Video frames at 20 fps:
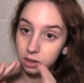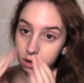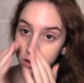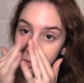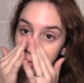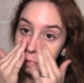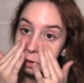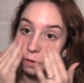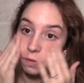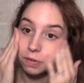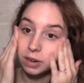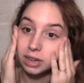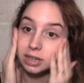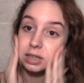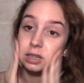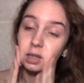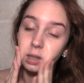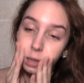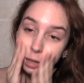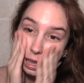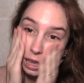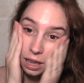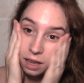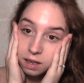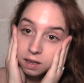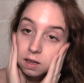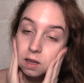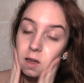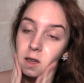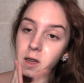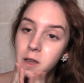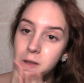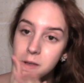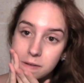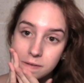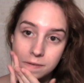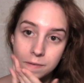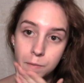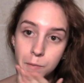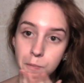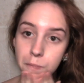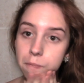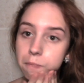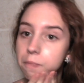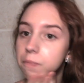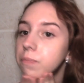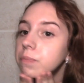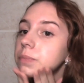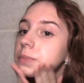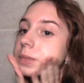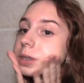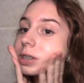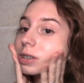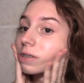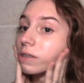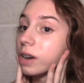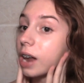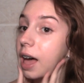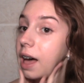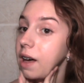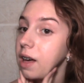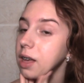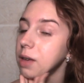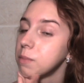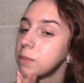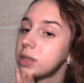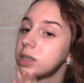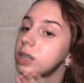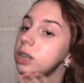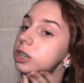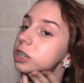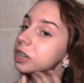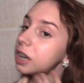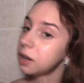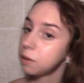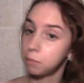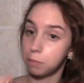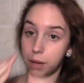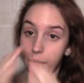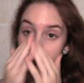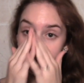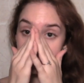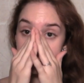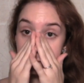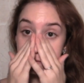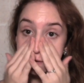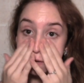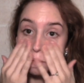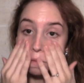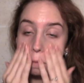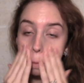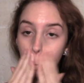a little more recently. So now I'm in the shade Buff,